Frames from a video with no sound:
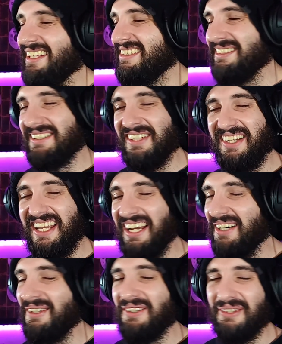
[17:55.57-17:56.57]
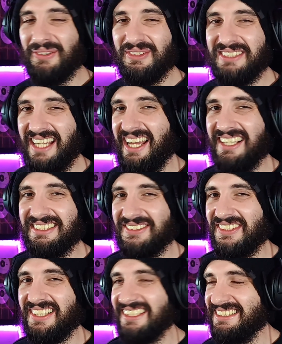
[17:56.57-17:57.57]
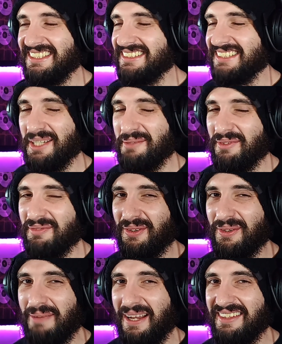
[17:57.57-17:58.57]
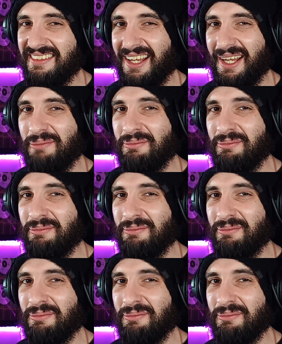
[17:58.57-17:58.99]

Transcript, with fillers: You just got to get all those extra kisses in before bedtime.